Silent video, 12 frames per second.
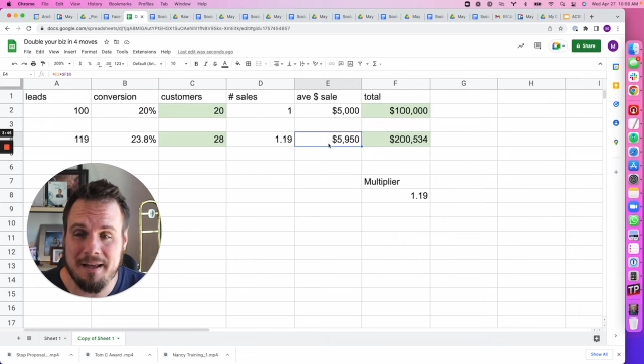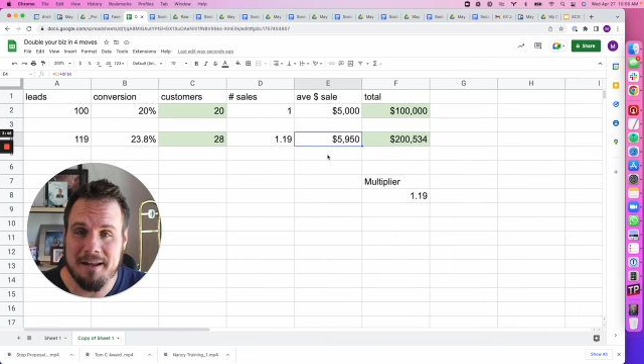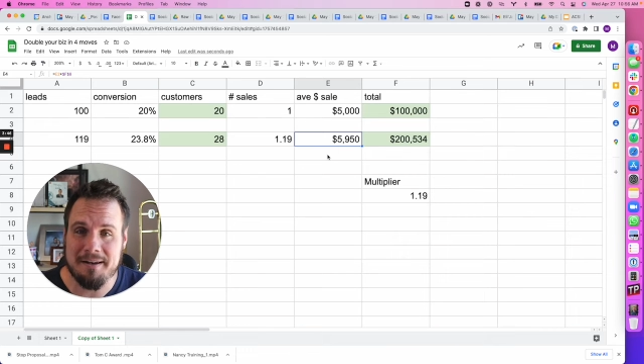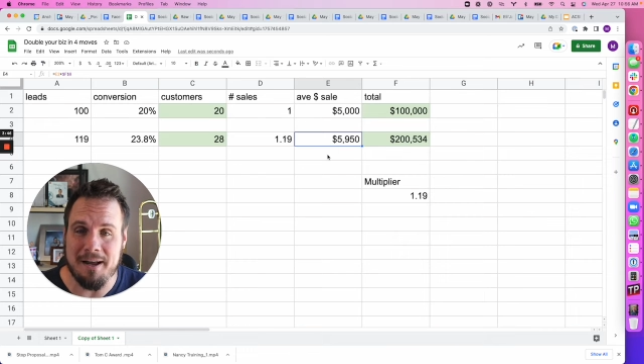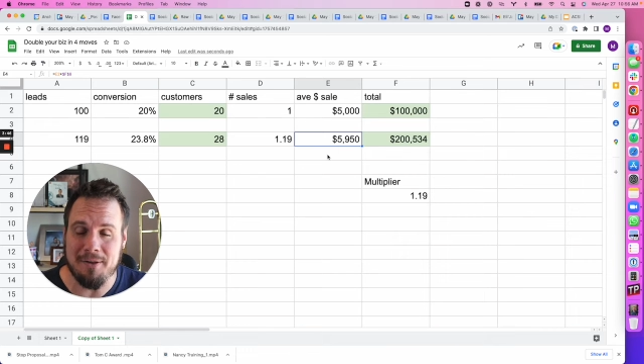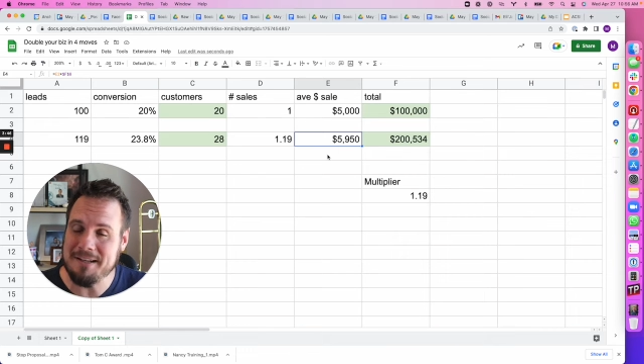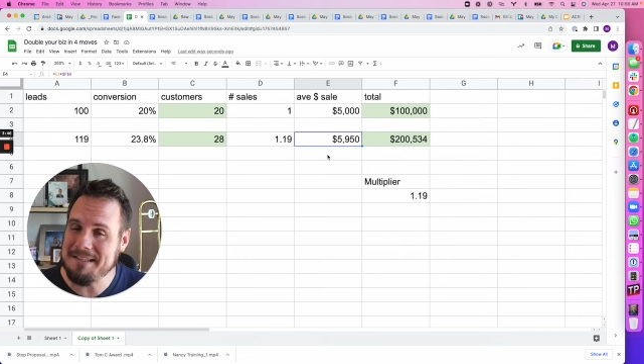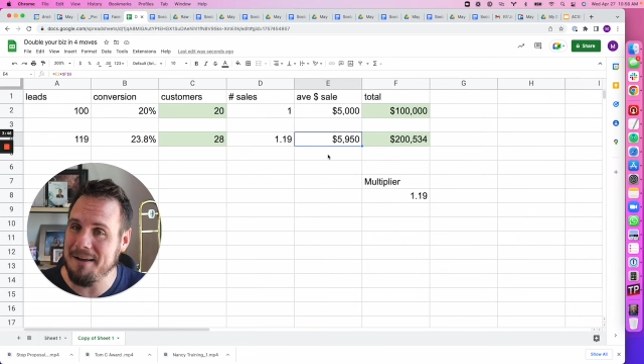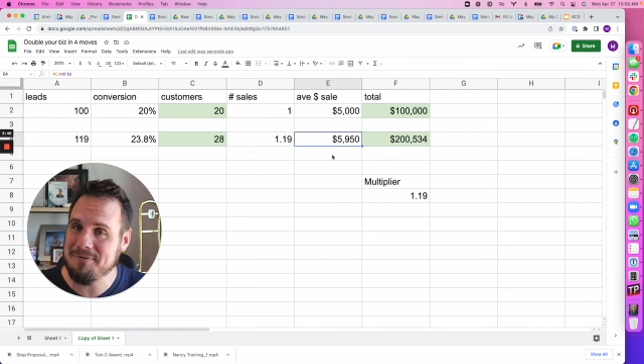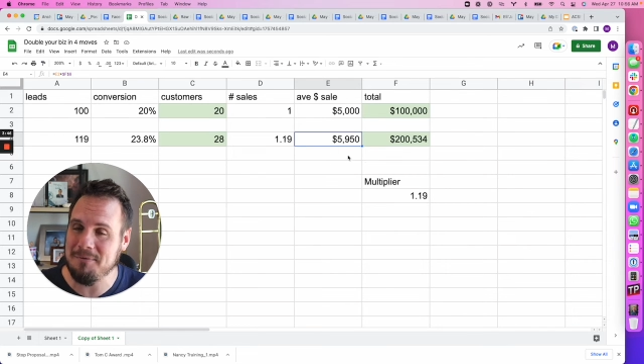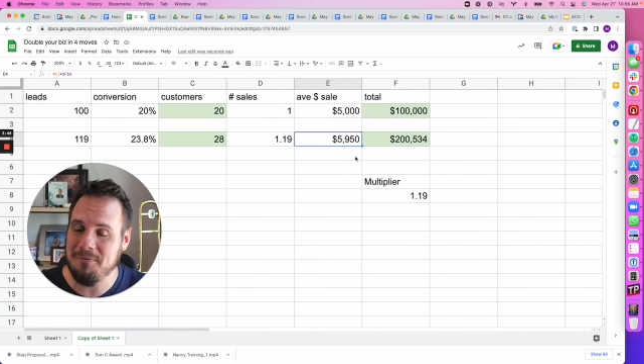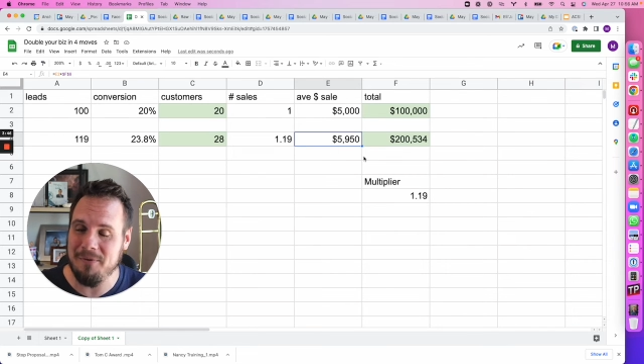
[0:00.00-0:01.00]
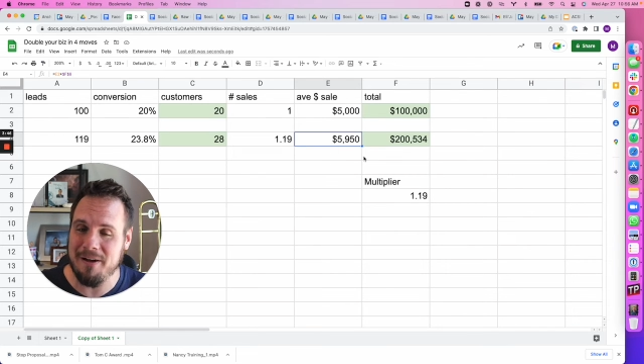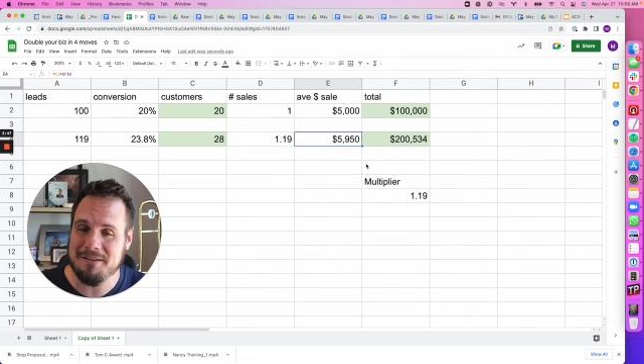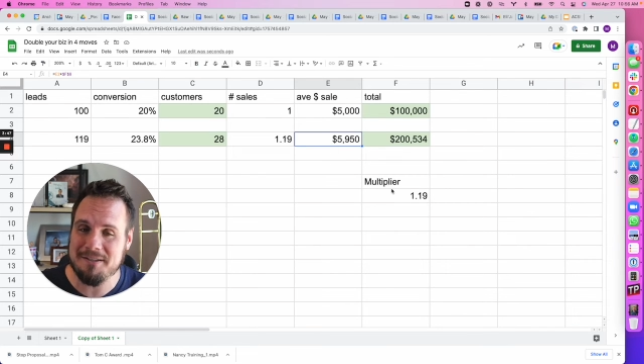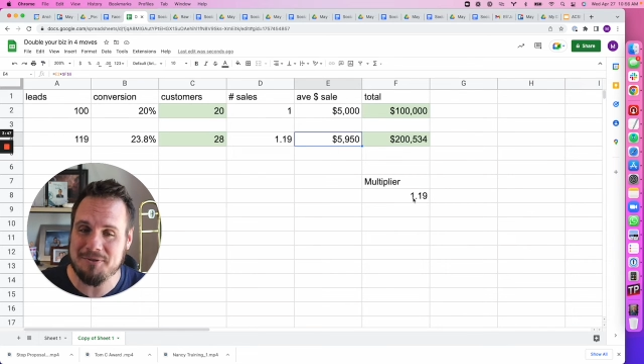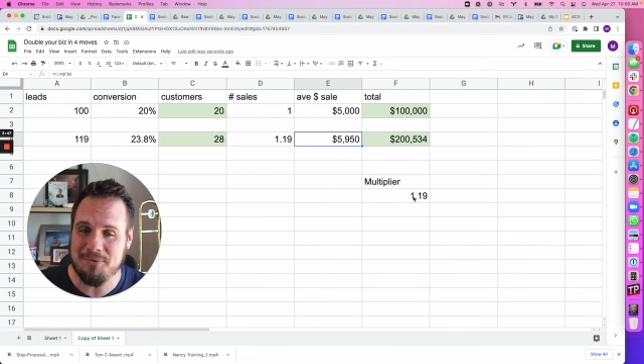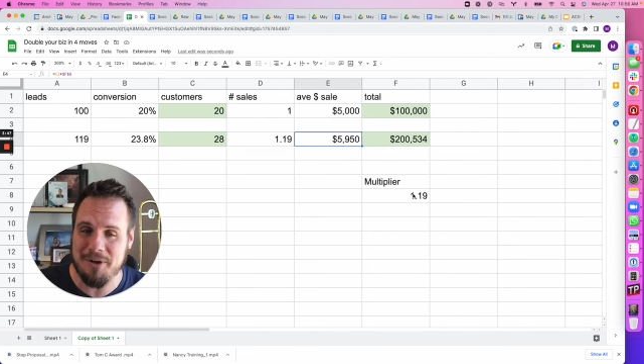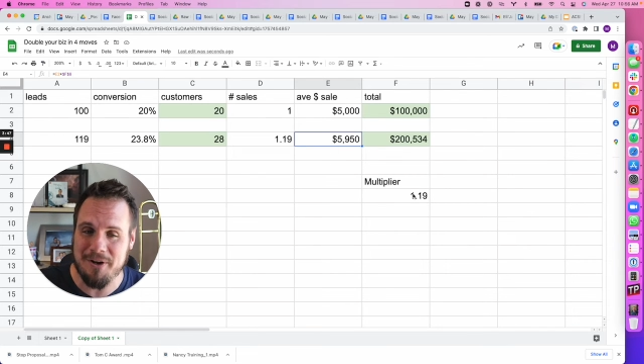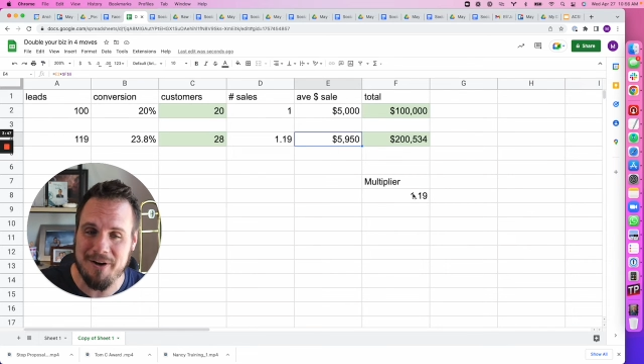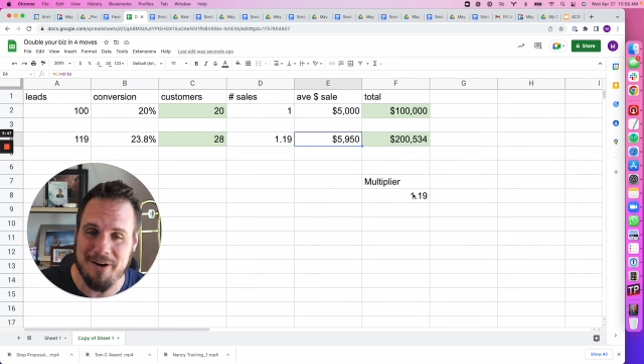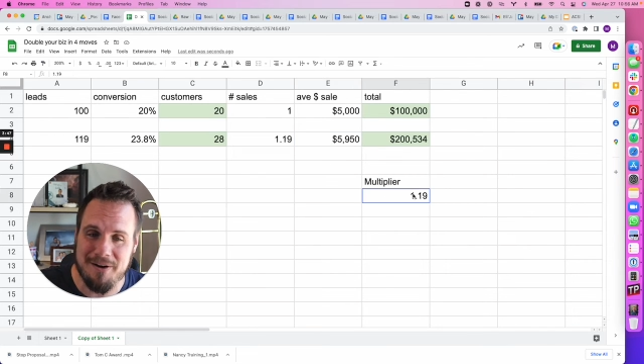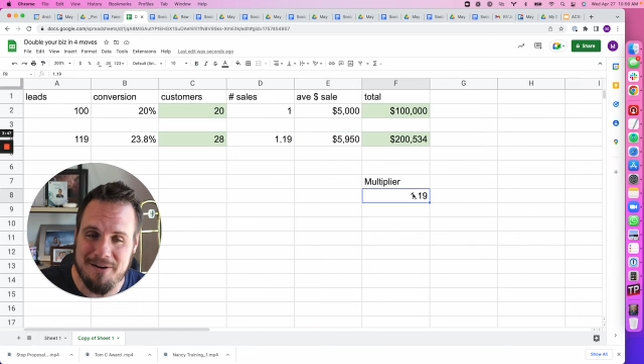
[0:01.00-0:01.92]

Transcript: Now let's have some fun, since while you're here,